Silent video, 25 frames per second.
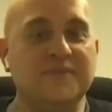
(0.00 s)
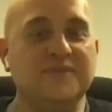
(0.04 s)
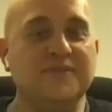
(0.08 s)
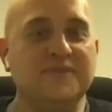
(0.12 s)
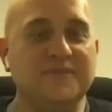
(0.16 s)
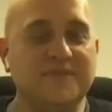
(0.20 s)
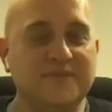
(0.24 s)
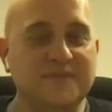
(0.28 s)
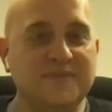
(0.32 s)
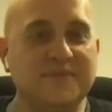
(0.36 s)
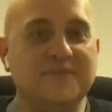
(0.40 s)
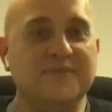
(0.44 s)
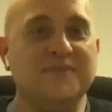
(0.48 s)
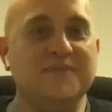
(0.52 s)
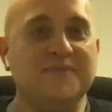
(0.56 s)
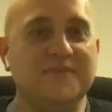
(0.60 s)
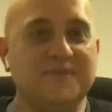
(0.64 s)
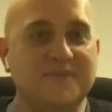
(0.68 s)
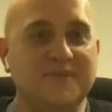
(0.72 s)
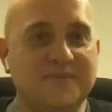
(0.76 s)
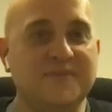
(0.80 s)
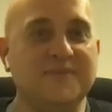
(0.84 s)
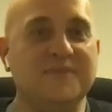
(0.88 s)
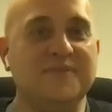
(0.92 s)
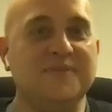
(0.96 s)

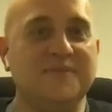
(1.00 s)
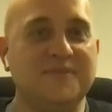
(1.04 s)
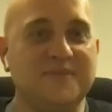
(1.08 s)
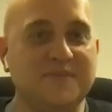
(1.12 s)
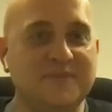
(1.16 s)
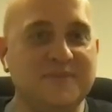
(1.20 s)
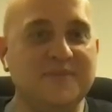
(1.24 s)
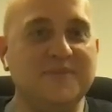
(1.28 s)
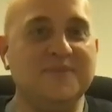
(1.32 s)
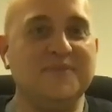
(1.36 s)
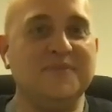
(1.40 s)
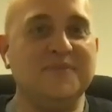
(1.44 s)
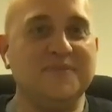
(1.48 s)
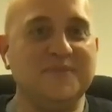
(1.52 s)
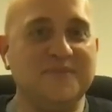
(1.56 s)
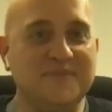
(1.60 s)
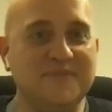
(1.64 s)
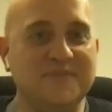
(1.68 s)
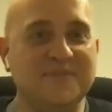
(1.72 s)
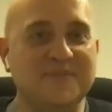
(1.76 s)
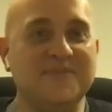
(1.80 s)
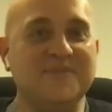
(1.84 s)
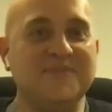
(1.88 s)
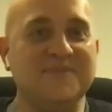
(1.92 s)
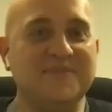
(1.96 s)

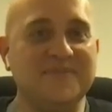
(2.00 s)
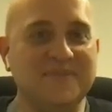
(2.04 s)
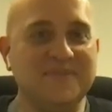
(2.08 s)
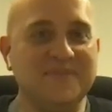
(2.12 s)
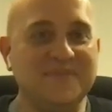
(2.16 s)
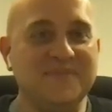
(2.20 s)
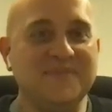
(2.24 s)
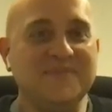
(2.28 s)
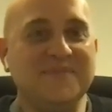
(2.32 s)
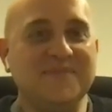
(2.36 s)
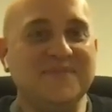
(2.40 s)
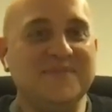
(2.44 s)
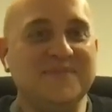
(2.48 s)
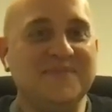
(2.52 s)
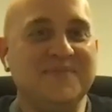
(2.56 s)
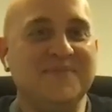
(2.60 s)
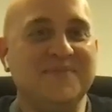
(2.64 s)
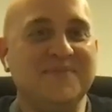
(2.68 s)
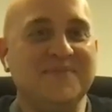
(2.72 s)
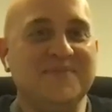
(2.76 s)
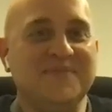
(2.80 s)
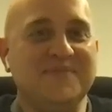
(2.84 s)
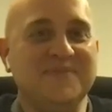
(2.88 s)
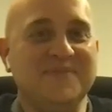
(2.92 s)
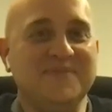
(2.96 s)

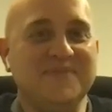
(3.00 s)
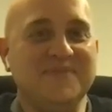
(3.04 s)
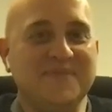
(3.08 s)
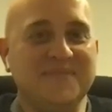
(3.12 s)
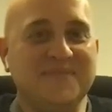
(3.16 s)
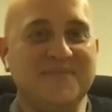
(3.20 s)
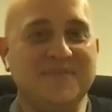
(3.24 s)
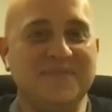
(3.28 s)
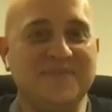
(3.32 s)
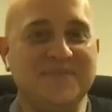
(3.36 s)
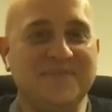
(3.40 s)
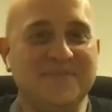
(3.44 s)
The person shown says nothing.